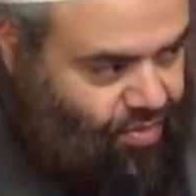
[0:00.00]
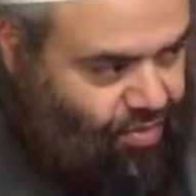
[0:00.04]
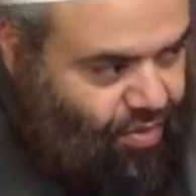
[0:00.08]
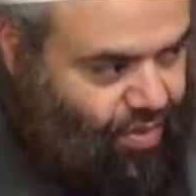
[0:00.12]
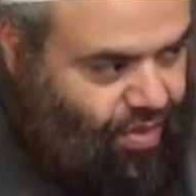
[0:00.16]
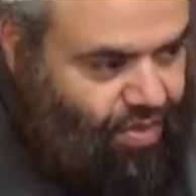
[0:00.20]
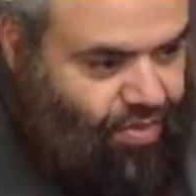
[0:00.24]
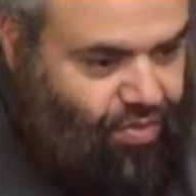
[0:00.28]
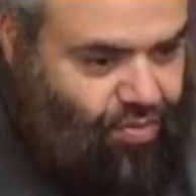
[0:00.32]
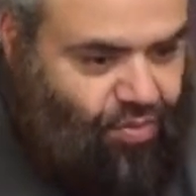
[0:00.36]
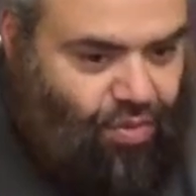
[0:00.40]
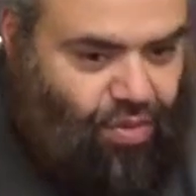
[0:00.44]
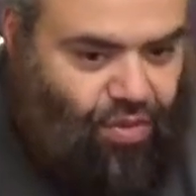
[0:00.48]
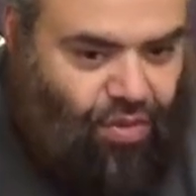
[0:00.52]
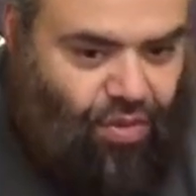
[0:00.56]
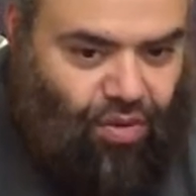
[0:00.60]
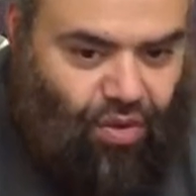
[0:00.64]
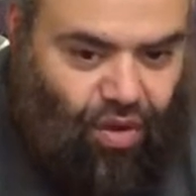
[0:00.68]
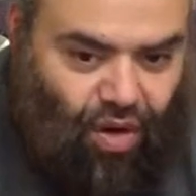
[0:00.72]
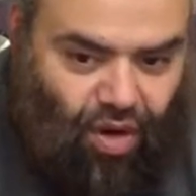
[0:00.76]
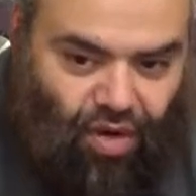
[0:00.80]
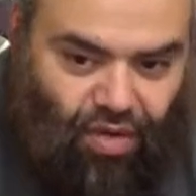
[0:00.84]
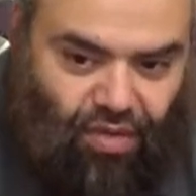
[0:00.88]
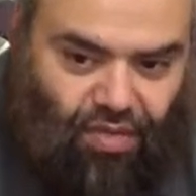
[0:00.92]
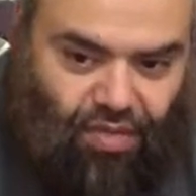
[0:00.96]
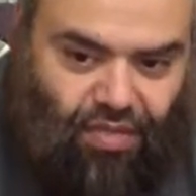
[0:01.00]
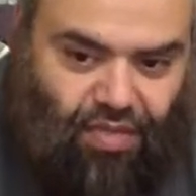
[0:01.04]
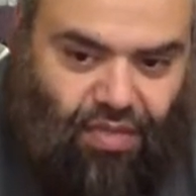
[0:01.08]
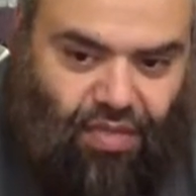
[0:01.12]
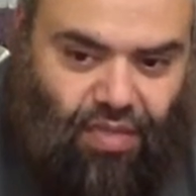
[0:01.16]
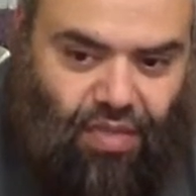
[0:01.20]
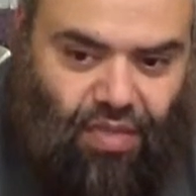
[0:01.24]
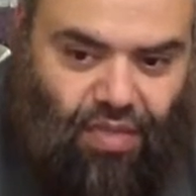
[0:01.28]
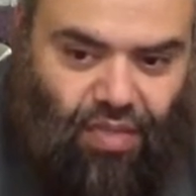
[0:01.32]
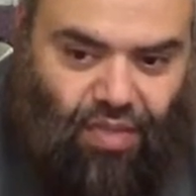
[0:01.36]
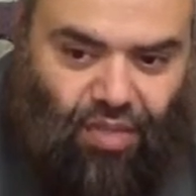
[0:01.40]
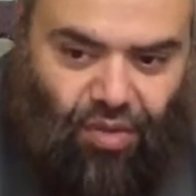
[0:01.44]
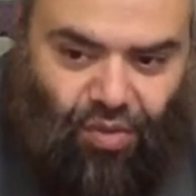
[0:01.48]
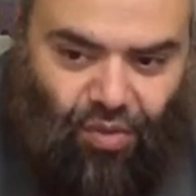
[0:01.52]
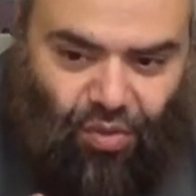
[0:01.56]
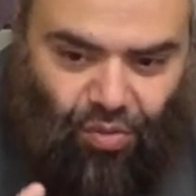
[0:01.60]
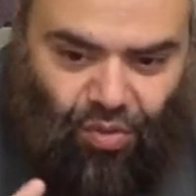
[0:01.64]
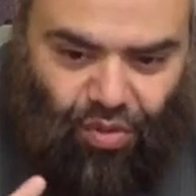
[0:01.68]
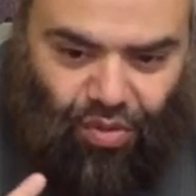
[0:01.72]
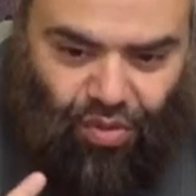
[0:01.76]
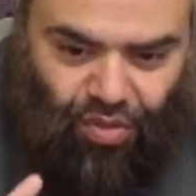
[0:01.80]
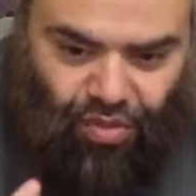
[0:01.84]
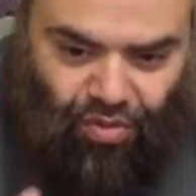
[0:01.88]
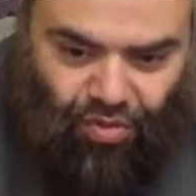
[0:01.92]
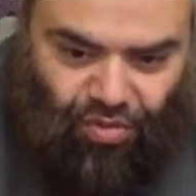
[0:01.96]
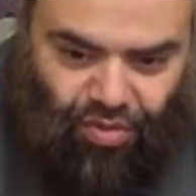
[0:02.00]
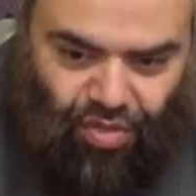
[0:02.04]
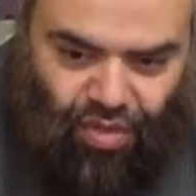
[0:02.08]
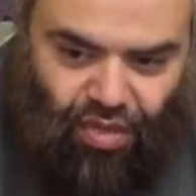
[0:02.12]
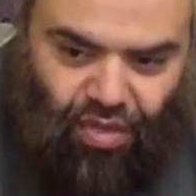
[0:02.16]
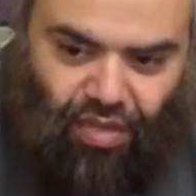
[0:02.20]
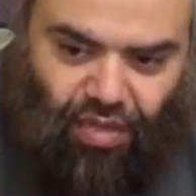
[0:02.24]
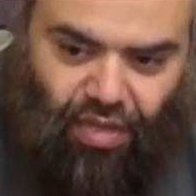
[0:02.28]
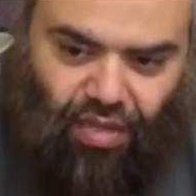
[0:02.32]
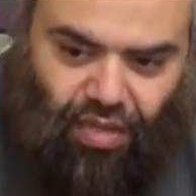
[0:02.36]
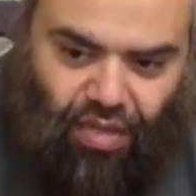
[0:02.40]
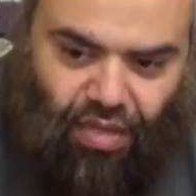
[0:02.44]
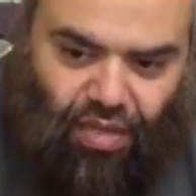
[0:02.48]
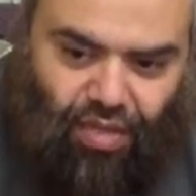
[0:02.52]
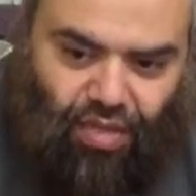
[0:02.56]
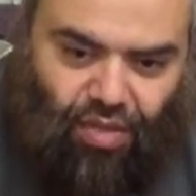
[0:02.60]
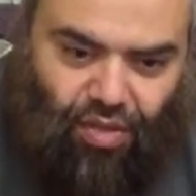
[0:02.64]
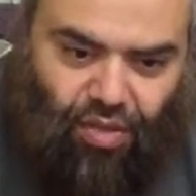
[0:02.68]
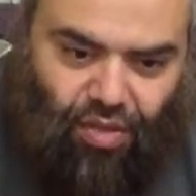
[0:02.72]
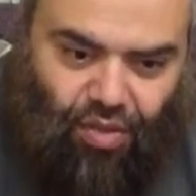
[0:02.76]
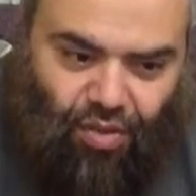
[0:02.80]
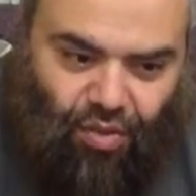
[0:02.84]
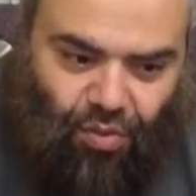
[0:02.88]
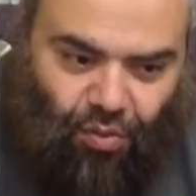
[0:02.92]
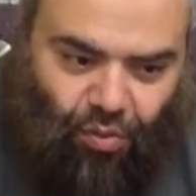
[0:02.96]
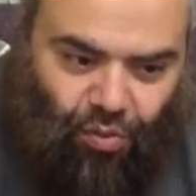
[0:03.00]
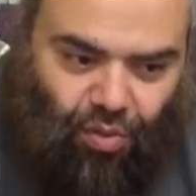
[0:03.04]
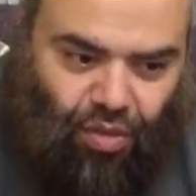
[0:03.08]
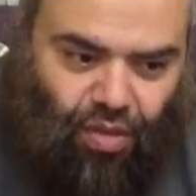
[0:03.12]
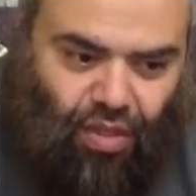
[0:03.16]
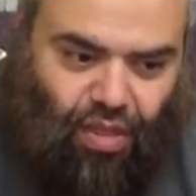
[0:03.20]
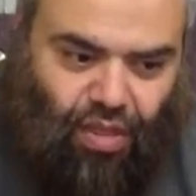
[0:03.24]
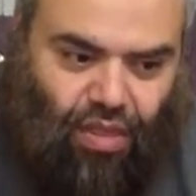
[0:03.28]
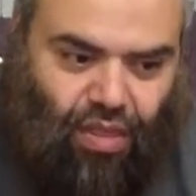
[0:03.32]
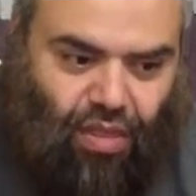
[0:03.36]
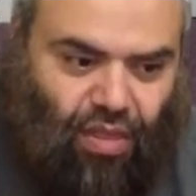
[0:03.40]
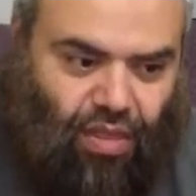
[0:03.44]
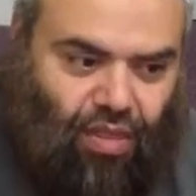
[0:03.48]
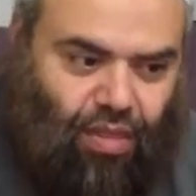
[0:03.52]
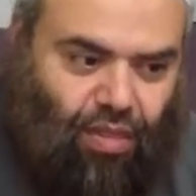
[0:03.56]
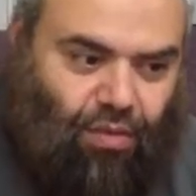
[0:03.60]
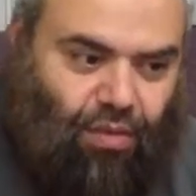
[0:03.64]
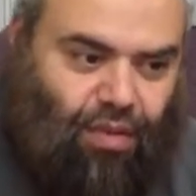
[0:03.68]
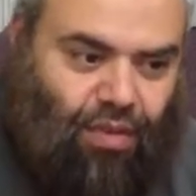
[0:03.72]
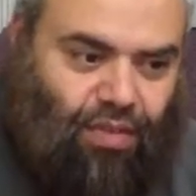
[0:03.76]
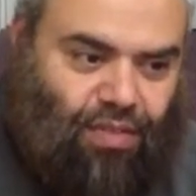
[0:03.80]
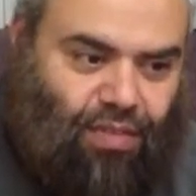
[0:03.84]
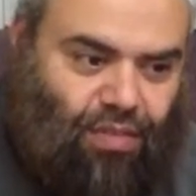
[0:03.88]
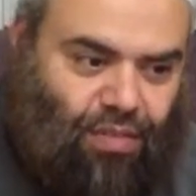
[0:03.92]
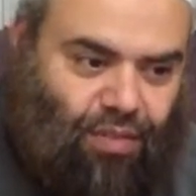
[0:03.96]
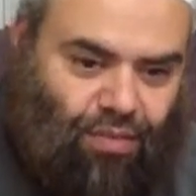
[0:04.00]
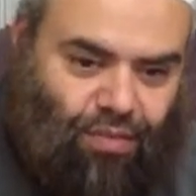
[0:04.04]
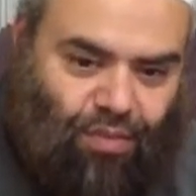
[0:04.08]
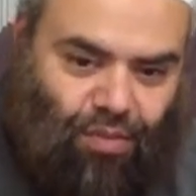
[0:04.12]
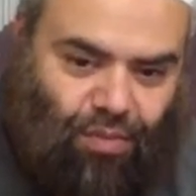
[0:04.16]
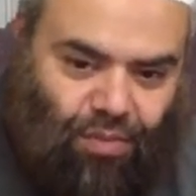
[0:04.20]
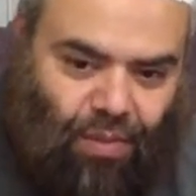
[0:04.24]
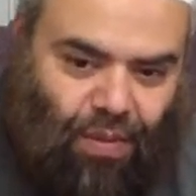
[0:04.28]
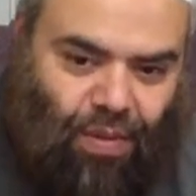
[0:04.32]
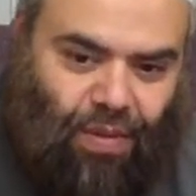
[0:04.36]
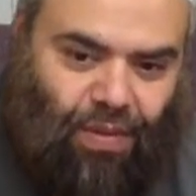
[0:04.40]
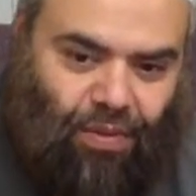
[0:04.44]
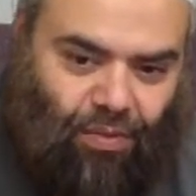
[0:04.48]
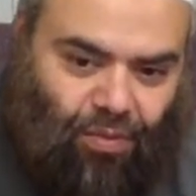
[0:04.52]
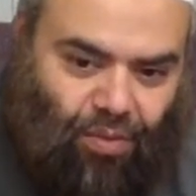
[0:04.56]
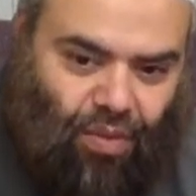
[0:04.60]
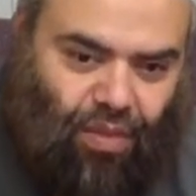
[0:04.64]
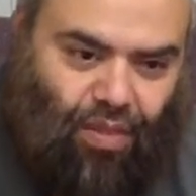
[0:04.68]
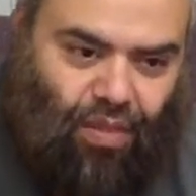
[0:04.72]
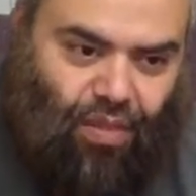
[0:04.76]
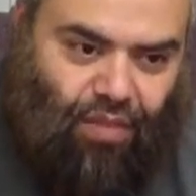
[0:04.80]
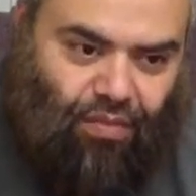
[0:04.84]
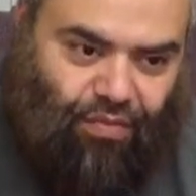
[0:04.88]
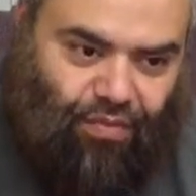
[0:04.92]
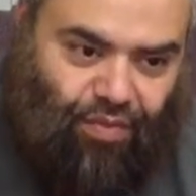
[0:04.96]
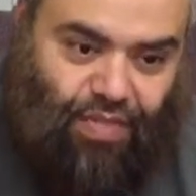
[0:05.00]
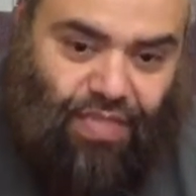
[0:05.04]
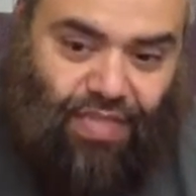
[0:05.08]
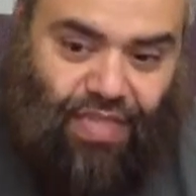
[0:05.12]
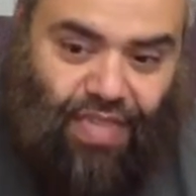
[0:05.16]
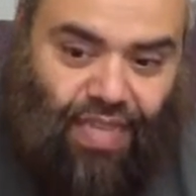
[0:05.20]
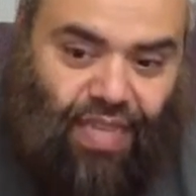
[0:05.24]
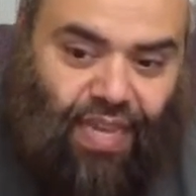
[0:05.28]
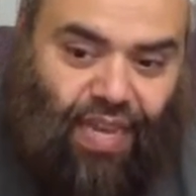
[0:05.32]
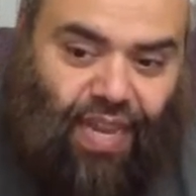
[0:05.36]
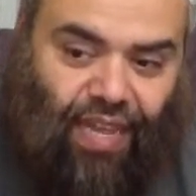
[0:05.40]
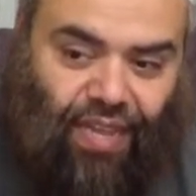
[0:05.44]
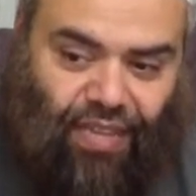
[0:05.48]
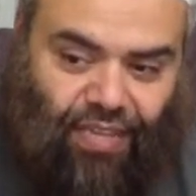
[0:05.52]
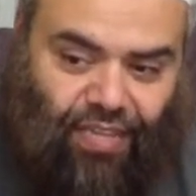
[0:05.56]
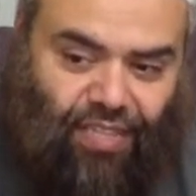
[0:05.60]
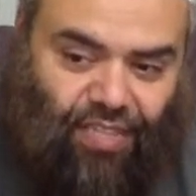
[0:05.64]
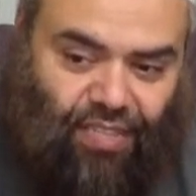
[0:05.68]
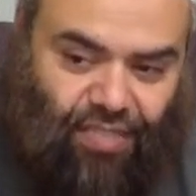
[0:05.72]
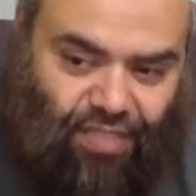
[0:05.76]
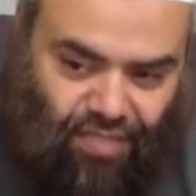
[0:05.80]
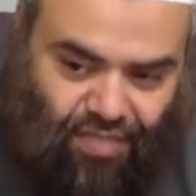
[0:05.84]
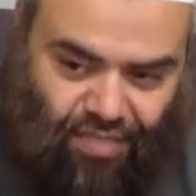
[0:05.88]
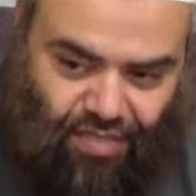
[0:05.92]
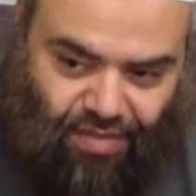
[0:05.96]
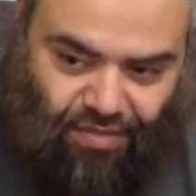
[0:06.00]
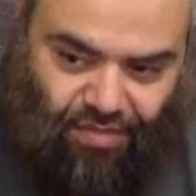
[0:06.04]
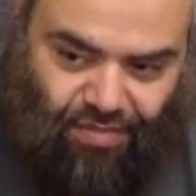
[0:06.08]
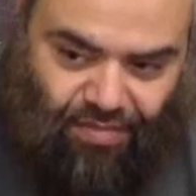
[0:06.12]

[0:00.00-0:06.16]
Right? With your heart, with your tongue, with the rest of your body, with physical actions.